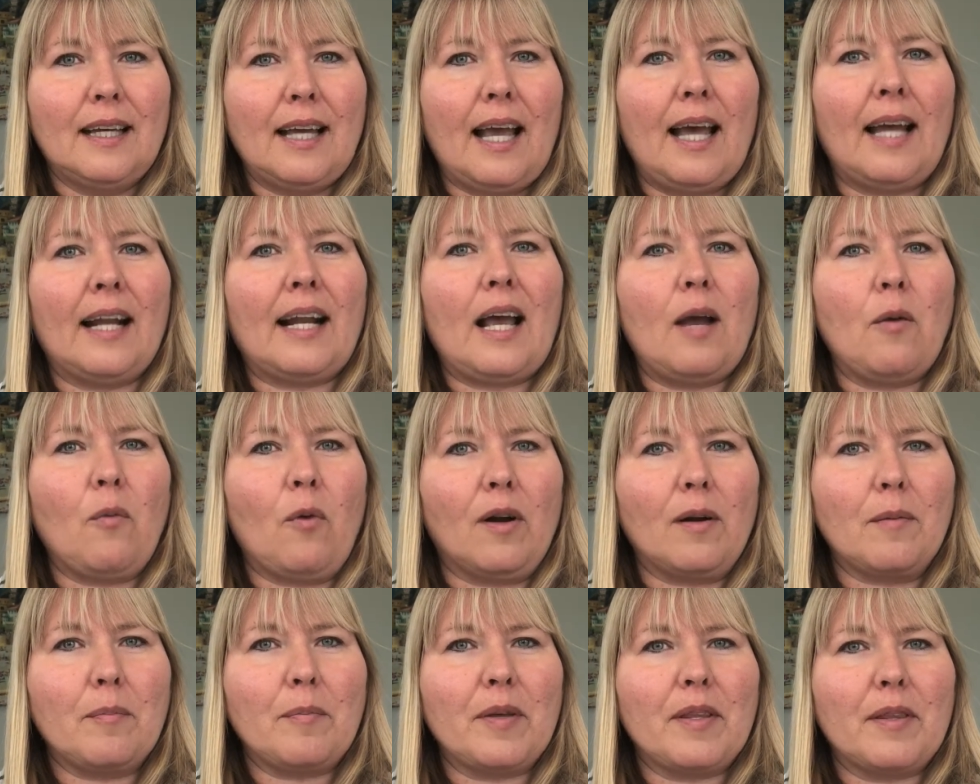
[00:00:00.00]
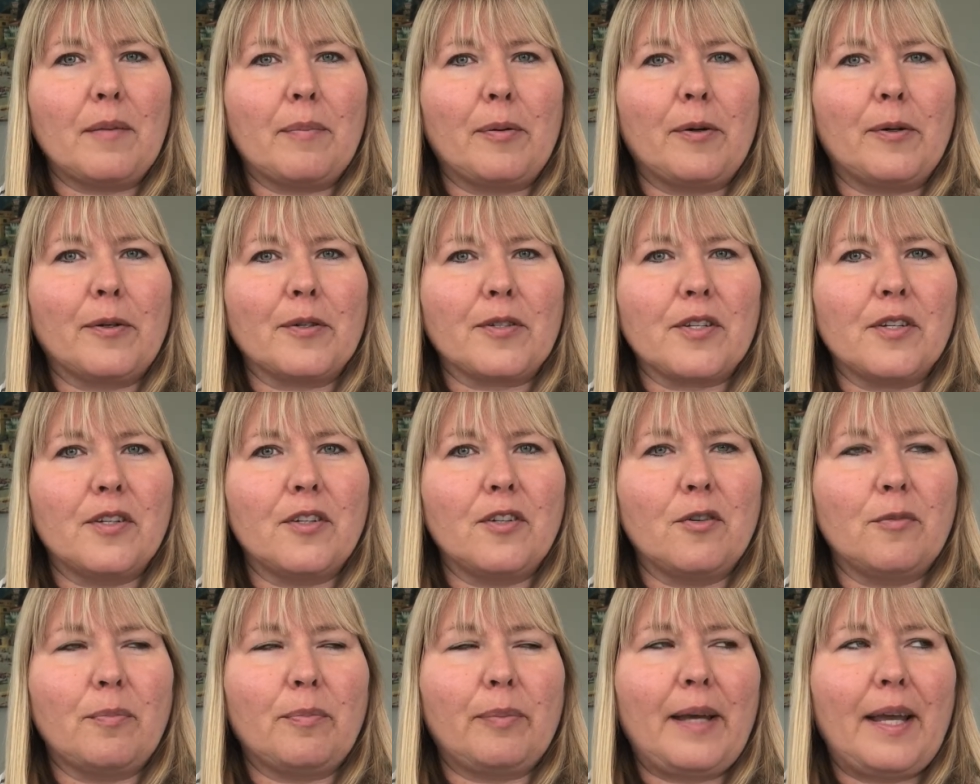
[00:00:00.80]
And I want to be the person
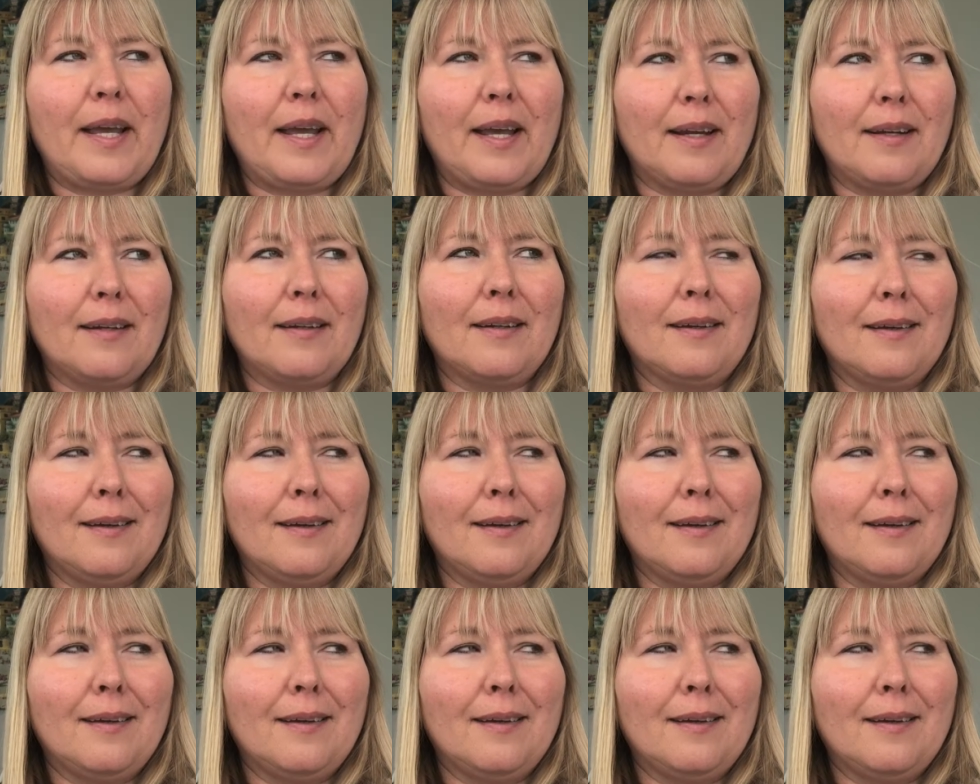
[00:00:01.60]
who paid